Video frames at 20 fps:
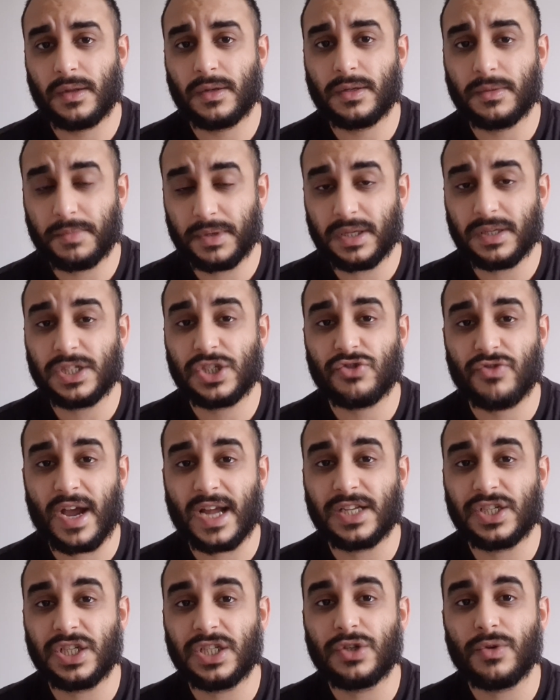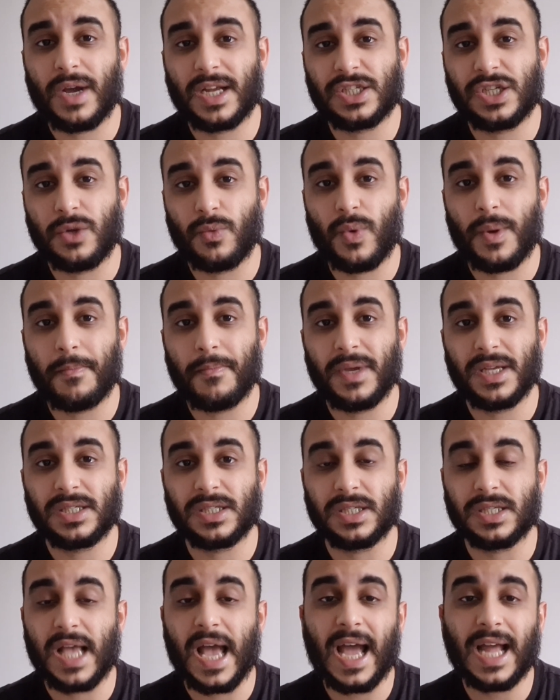the best strategy to actually win
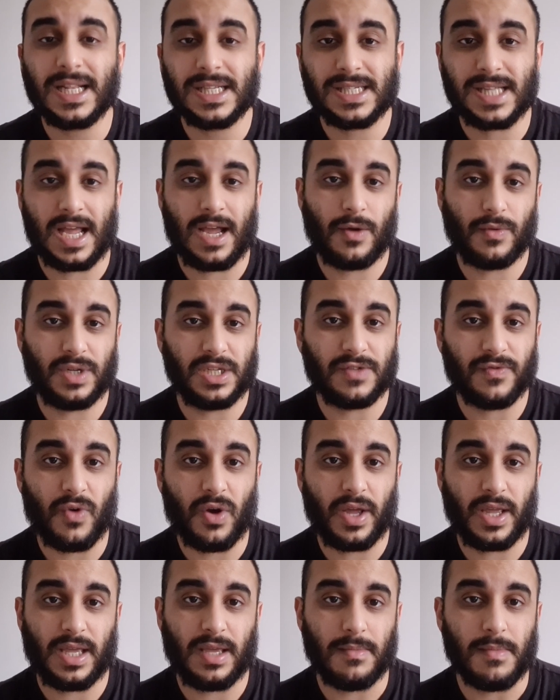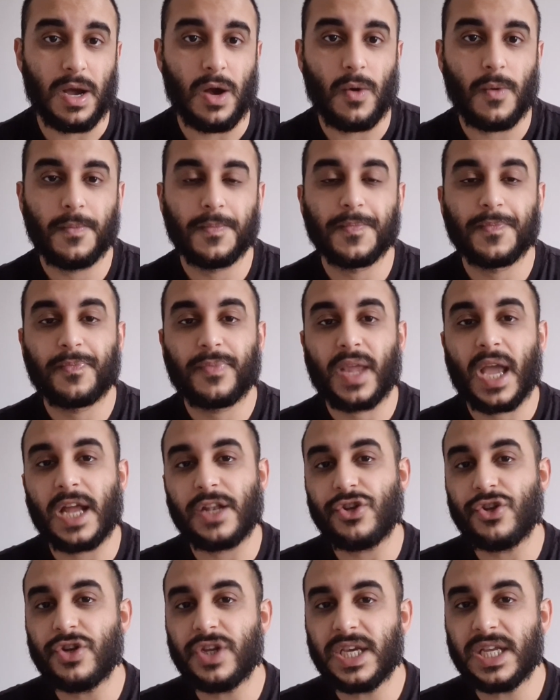business, hands down, is via email.
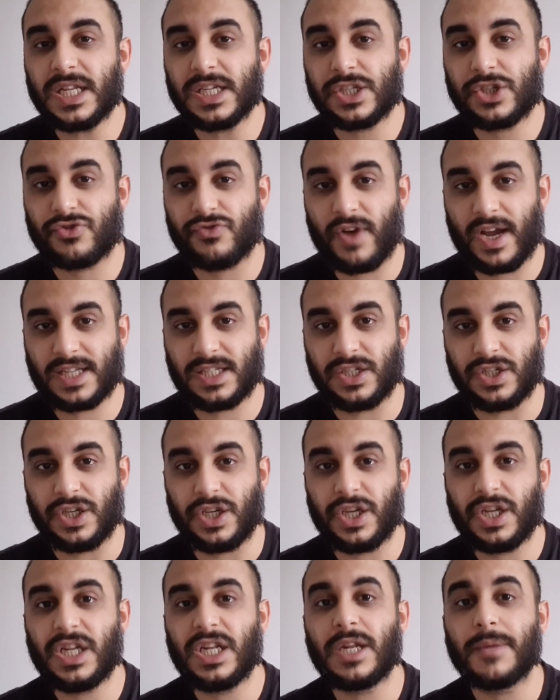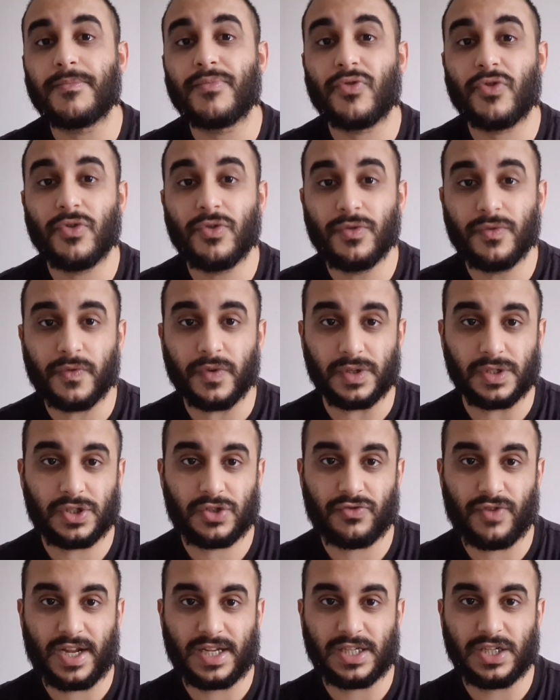And you need a strategy. You need a proven
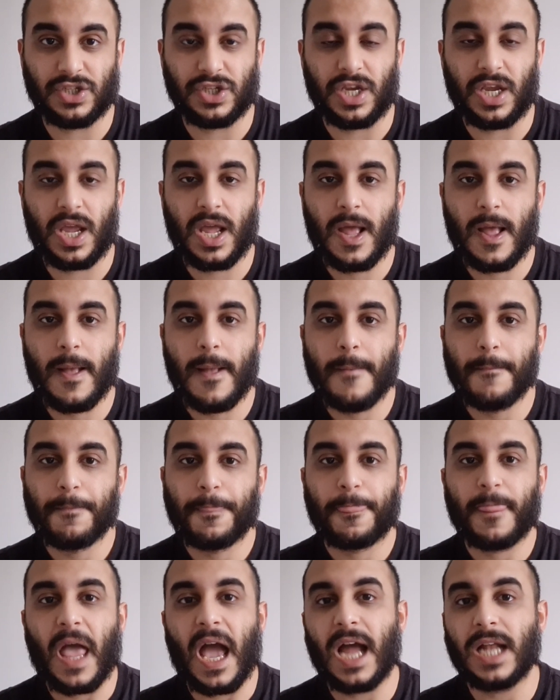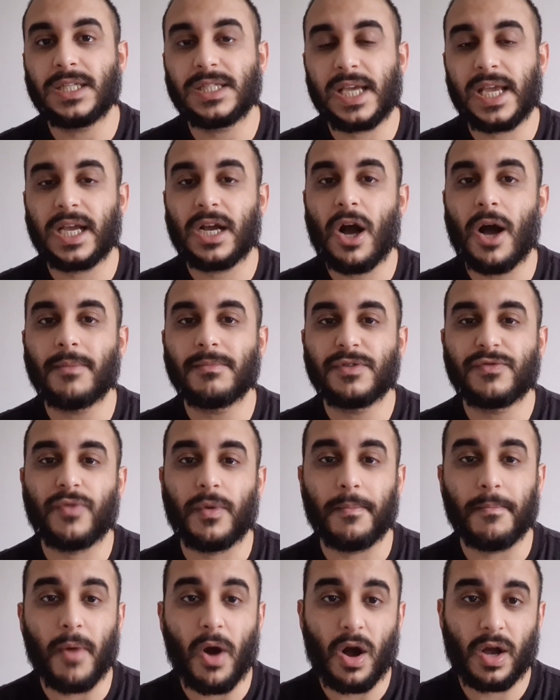strategy. And it comes
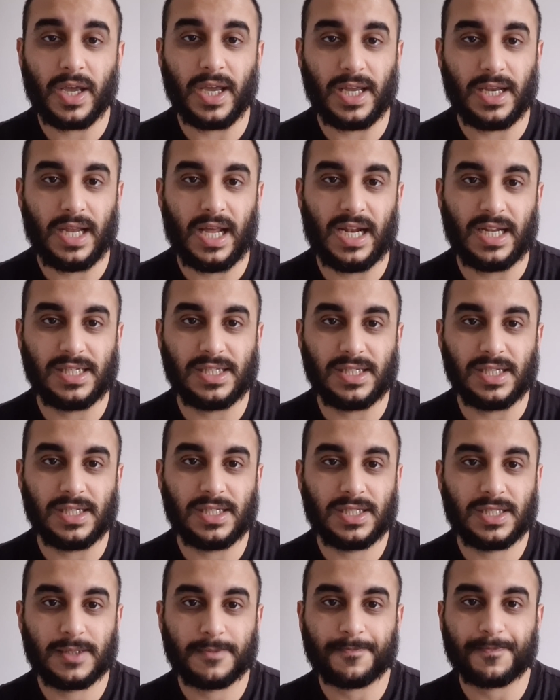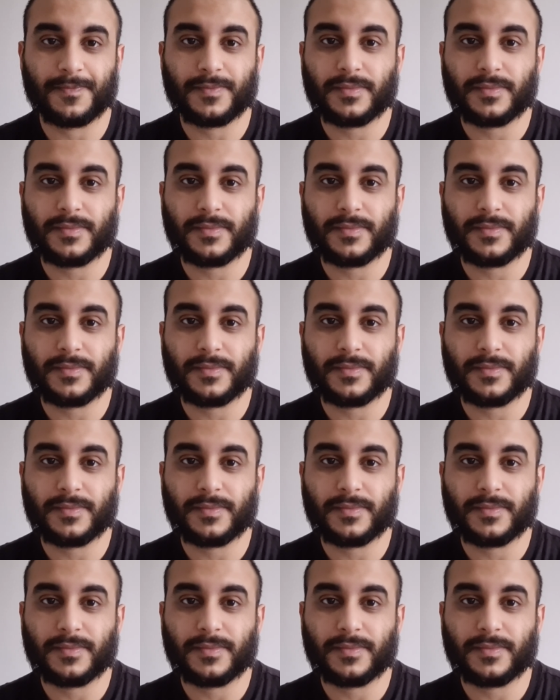from market analysis,